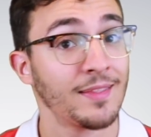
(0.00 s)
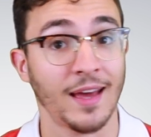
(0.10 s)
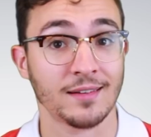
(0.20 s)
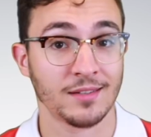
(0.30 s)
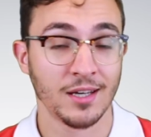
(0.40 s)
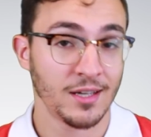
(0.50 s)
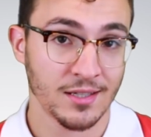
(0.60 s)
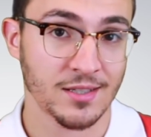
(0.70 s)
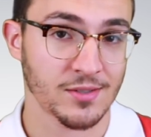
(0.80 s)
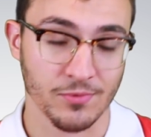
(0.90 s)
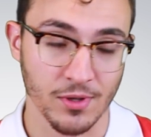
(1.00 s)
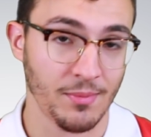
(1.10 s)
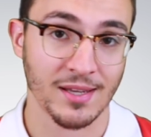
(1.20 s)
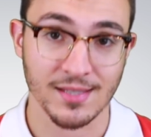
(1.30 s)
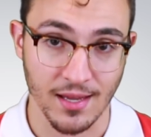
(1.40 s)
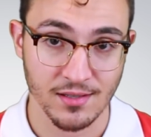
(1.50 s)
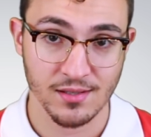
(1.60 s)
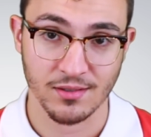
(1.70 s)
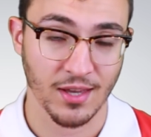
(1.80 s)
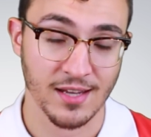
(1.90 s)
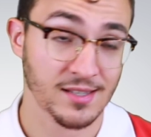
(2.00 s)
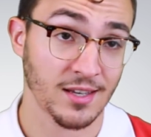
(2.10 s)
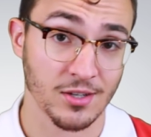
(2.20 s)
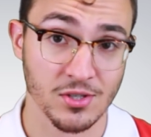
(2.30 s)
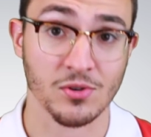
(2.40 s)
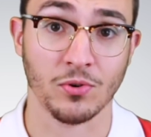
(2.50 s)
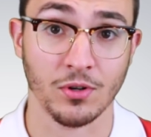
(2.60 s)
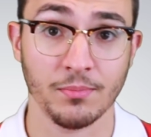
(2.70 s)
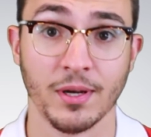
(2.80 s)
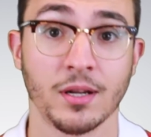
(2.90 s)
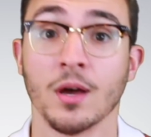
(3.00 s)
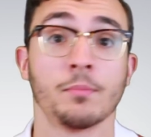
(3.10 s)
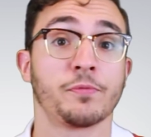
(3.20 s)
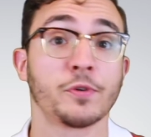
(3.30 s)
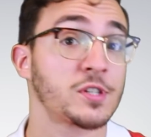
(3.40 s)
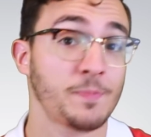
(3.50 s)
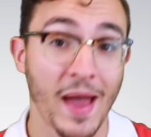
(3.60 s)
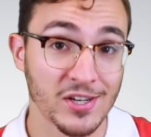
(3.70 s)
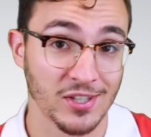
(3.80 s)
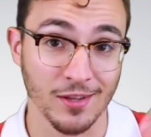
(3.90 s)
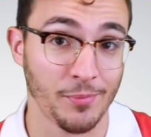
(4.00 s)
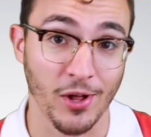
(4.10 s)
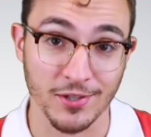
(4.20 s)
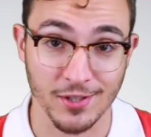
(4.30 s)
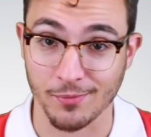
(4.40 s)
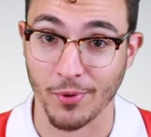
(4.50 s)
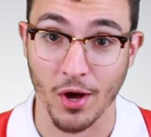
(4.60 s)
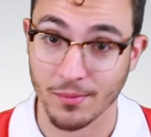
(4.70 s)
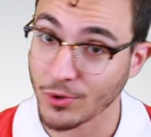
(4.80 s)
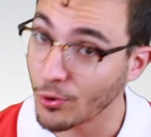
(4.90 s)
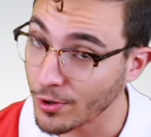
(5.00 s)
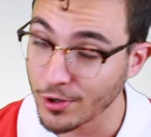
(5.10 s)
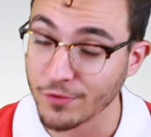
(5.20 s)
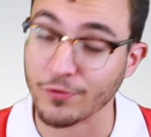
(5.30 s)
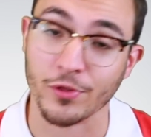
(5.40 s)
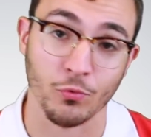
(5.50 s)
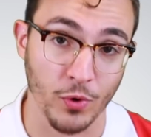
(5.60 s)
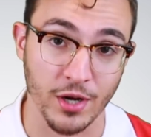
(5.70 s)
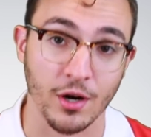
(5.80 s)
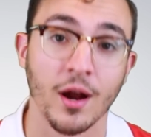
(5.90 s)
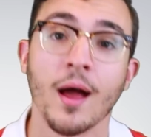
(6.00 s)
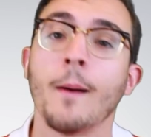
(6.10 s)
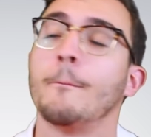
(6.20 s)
That doesn't really make sense, you can't skin a soul, but before smashing the ball into the bottom corner for the winner.